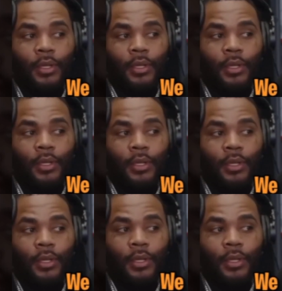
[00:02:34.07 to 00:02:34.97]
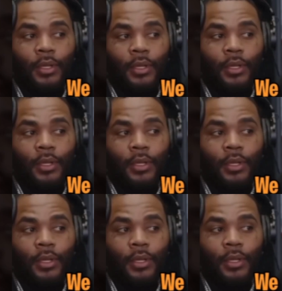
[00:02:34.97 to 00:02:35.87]

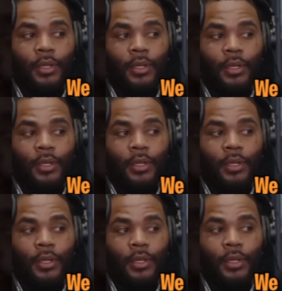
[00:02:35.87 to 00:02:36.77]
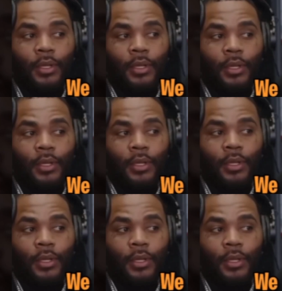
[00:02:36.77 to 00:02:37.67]

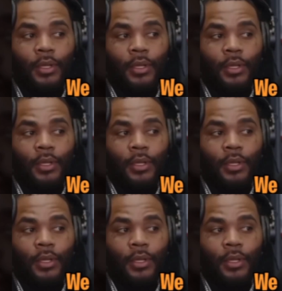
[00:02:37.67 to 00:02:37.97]
[no speech]